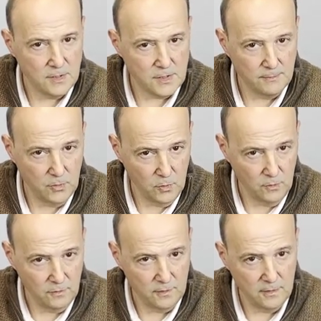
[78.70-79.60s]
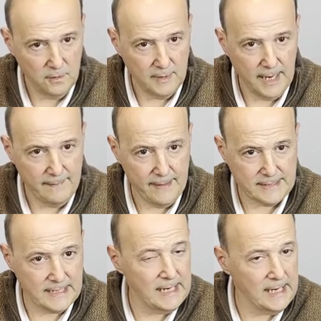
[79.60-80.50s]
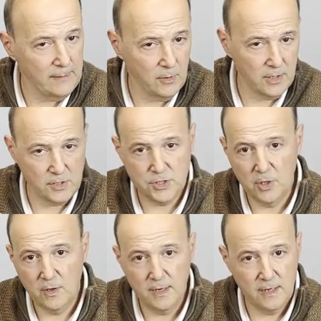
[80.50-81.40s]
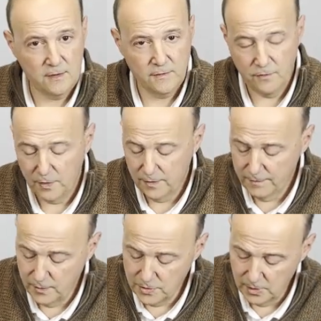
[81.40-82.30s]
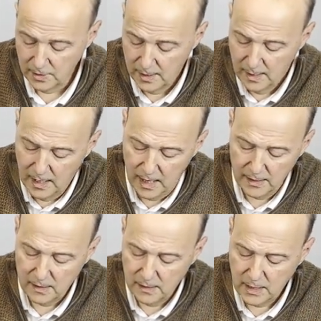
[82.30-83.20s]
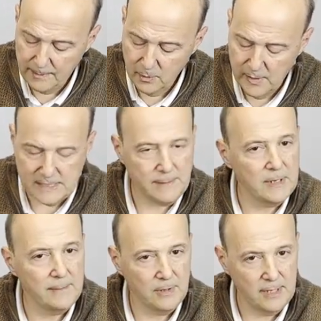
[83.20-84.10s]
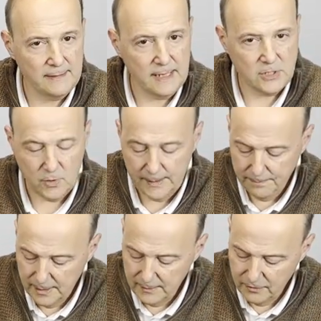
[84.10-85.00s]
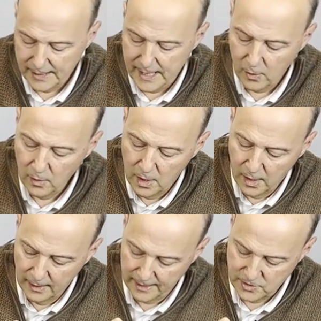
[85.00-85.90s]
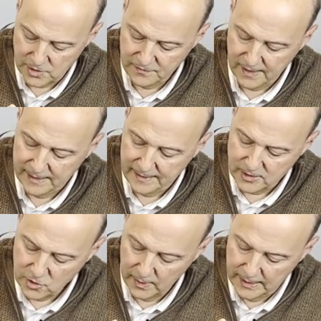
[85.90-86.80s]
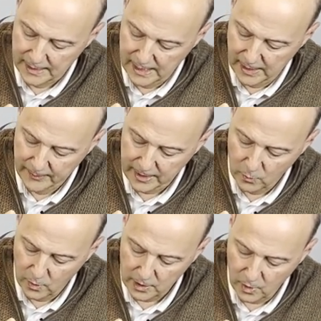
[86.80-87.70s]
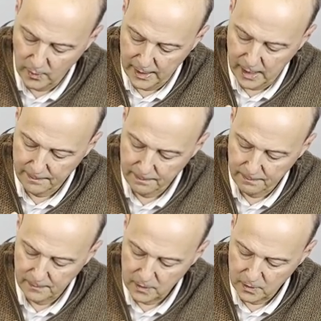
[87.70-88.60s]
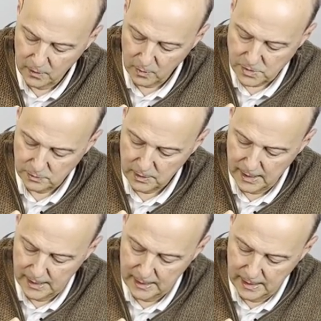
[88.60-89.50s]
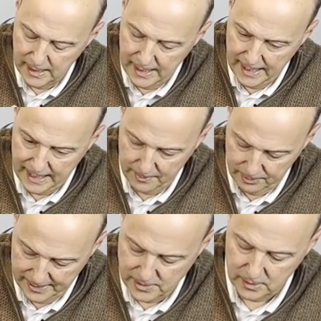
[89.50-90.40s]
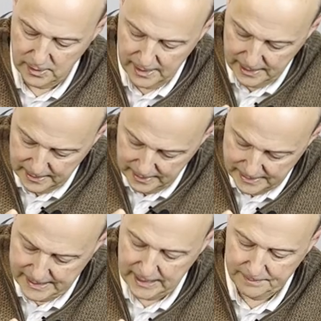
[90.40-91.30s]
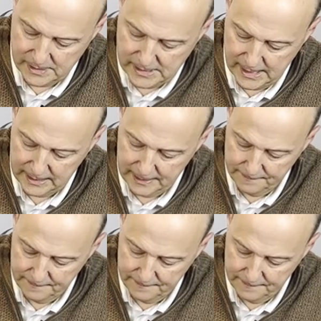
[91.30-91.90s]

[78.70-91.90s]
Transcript: to move. Okay, and that's key, and we're going to show in a future a couple of ways to manipulate that joint. But for now, Let's just find that joint and we can work our way up dorsal glide and a plantar glide. Take up the slack.